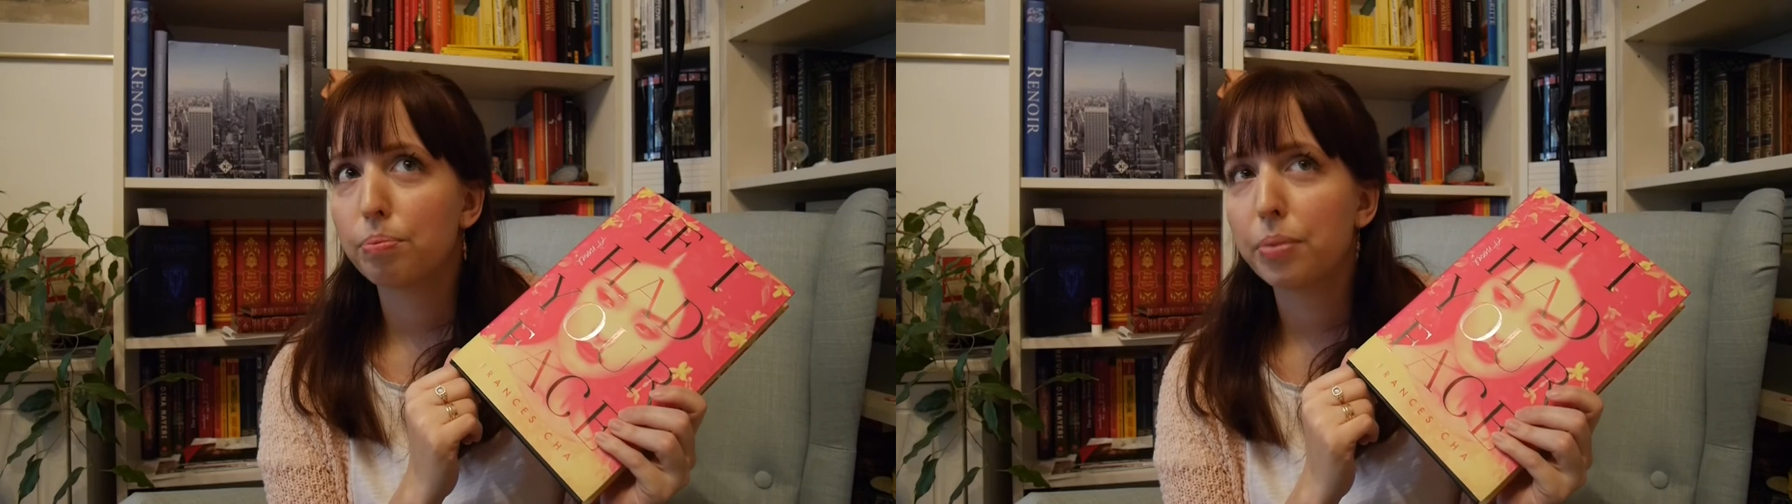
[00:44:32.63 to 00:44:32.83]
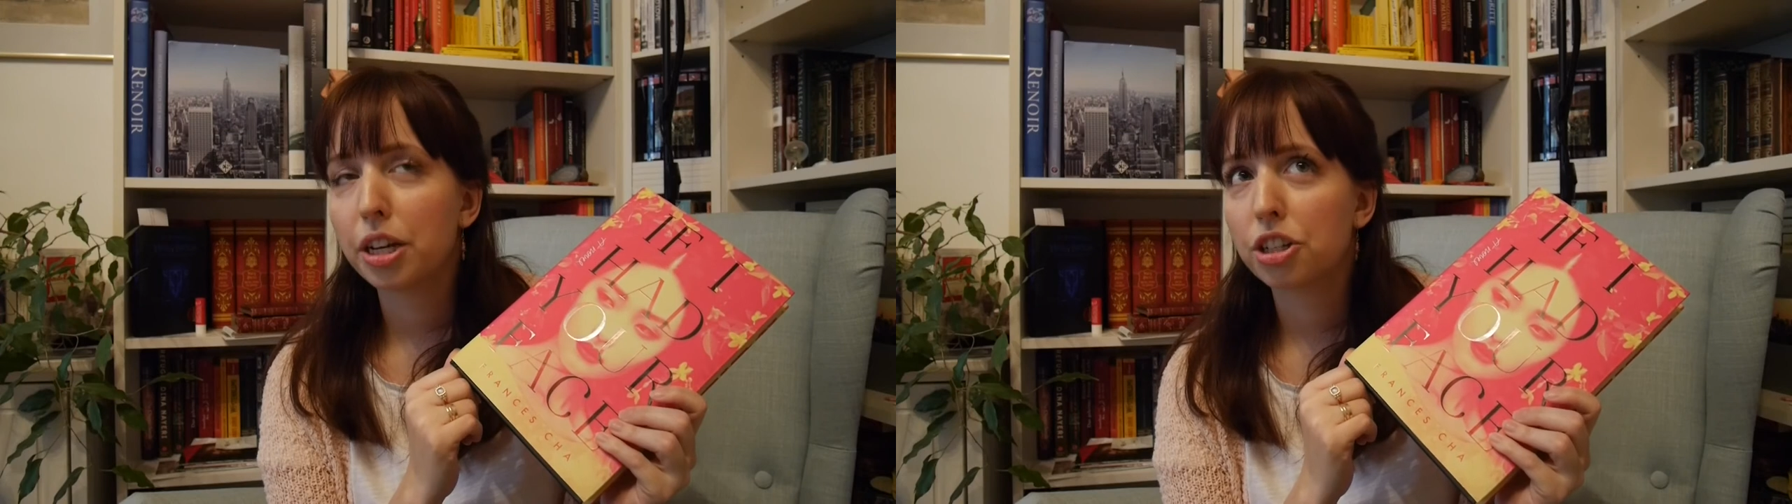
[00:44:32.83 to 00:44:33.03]

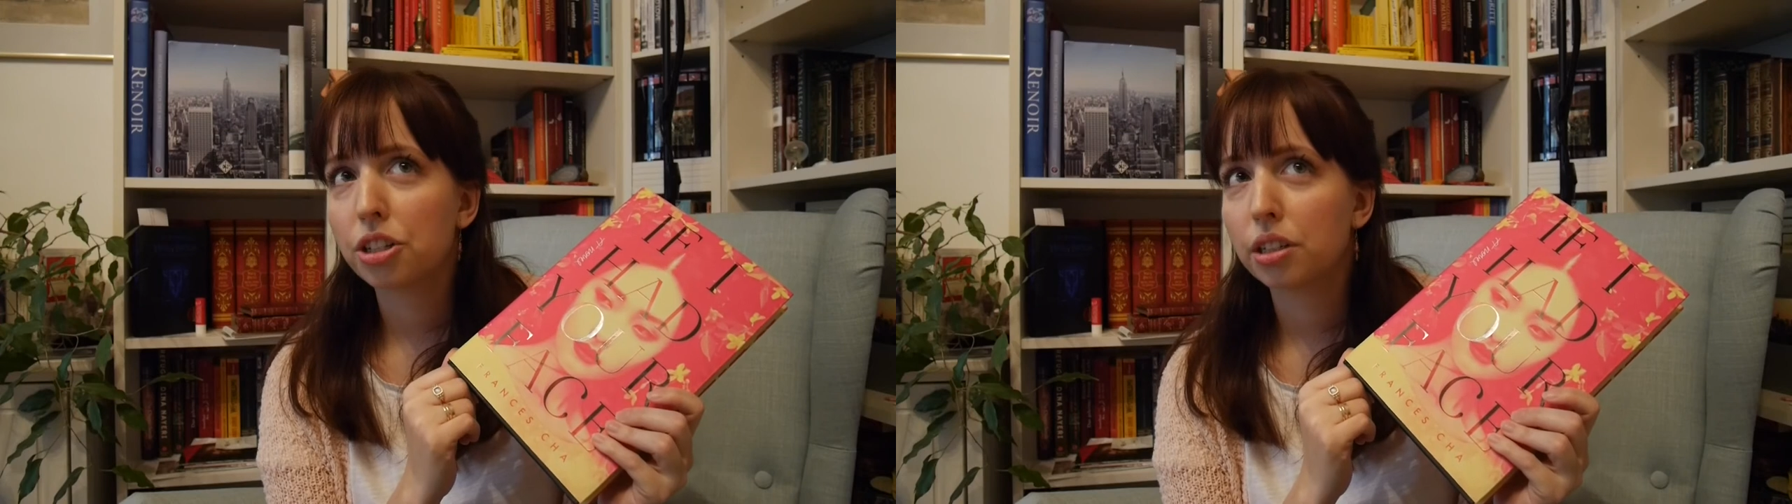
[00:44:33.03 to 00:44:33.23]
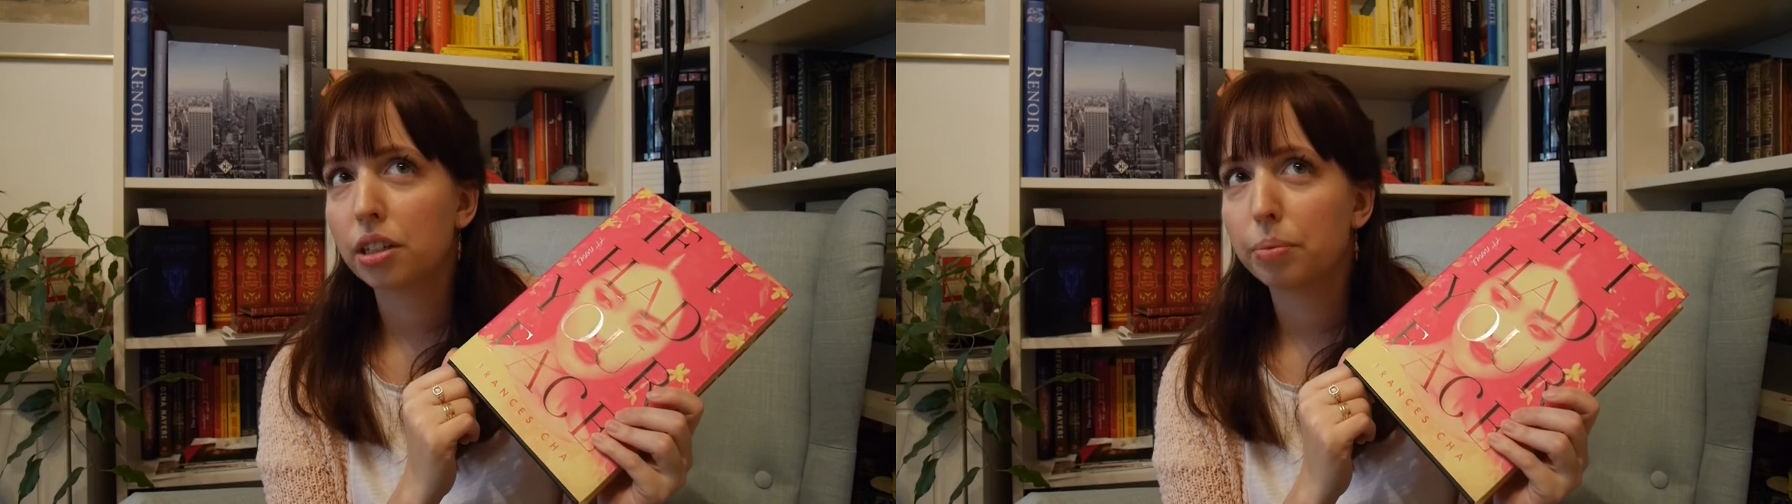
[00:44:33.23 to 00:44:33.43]

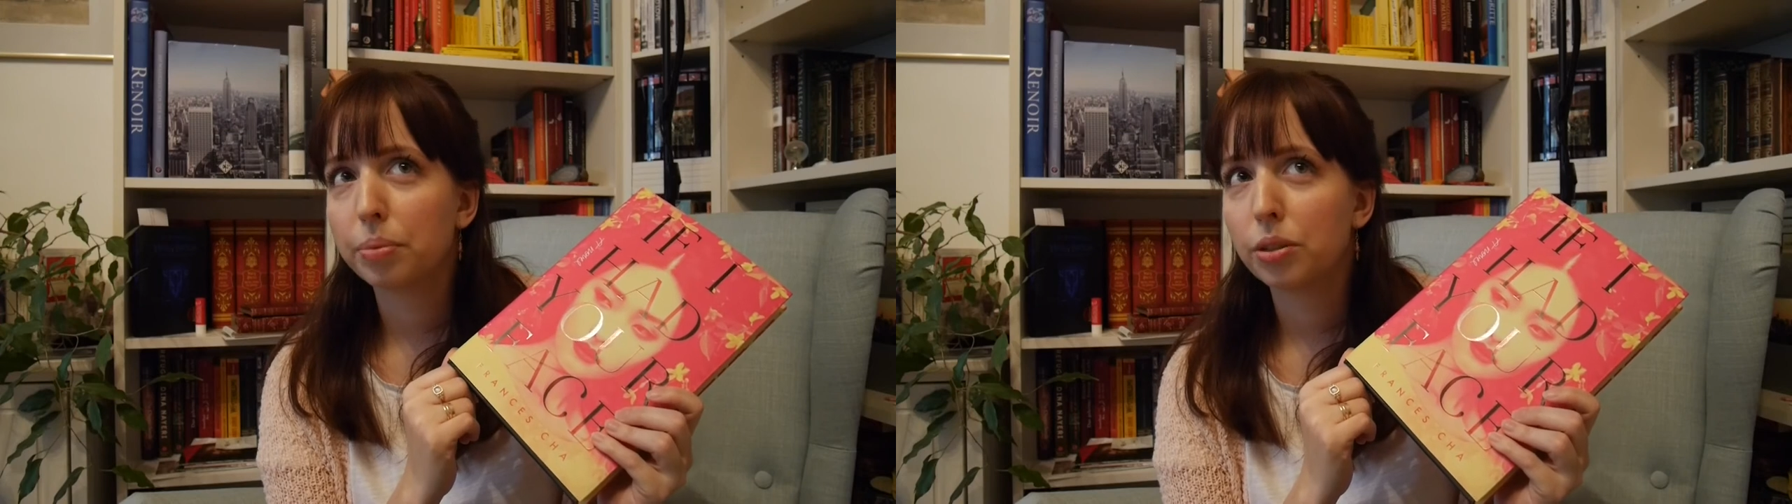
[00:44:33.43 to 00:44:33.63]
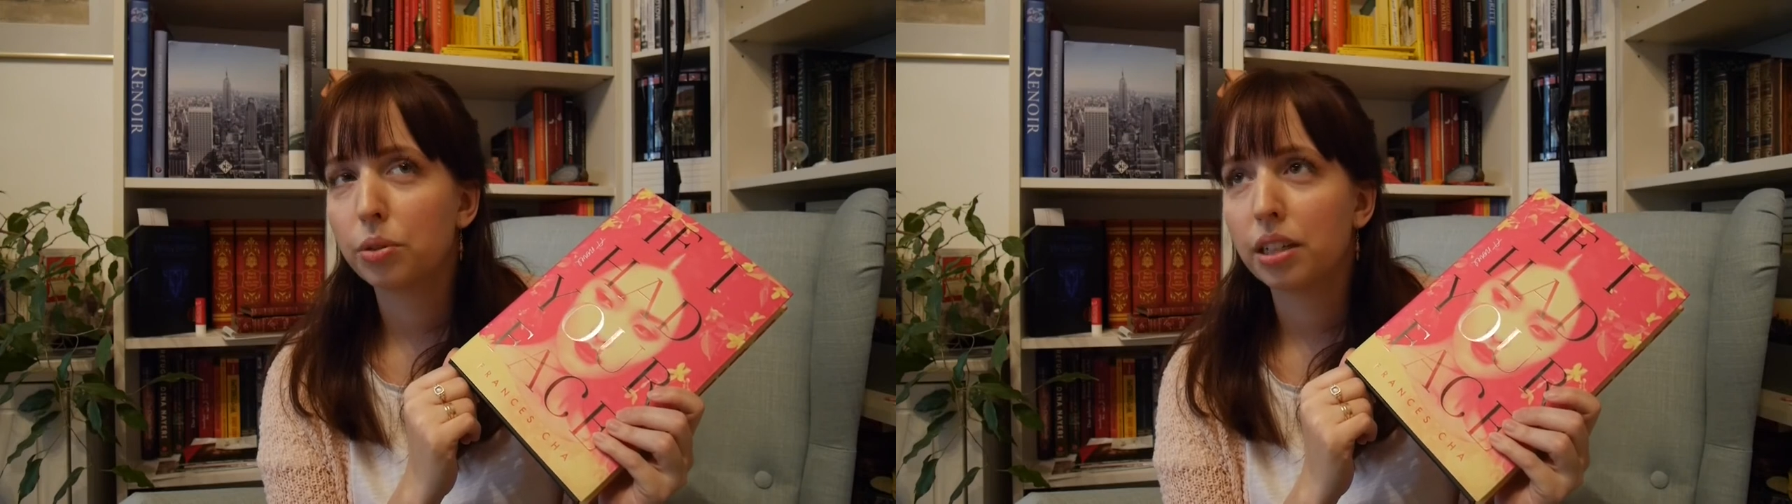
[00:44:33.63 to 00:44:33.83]
mixture
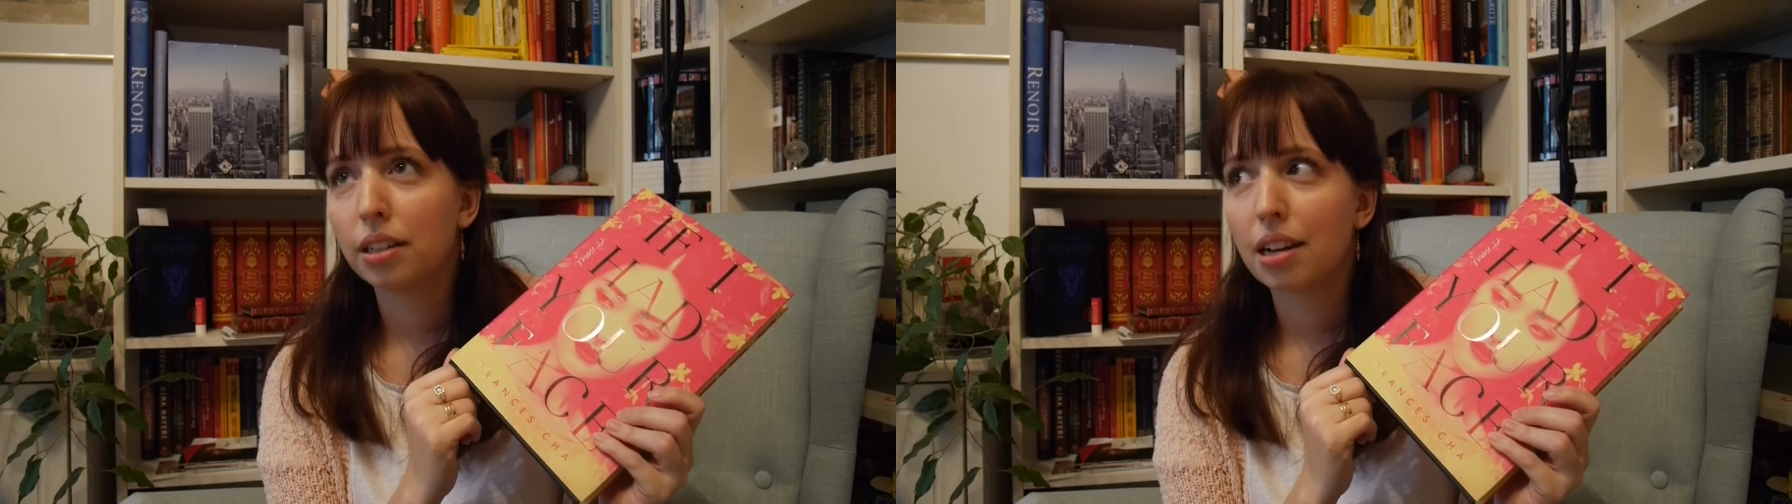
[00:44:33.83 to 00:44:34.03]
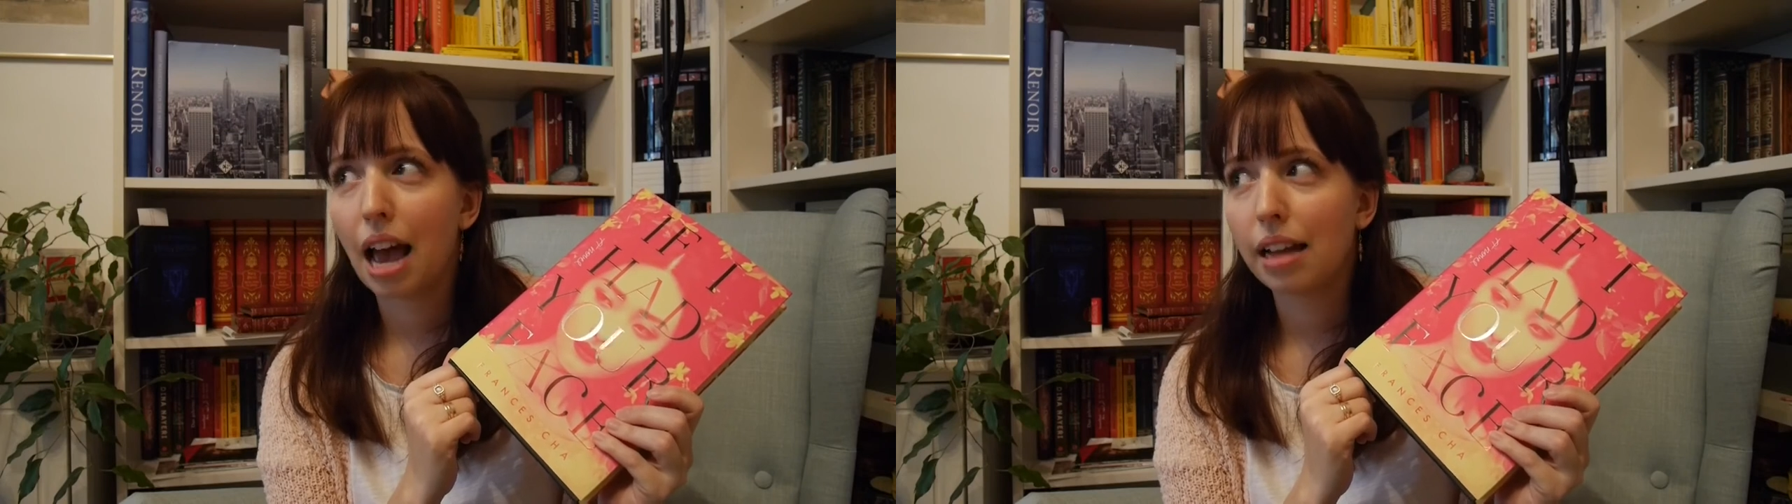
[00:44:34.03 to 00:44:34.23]
between an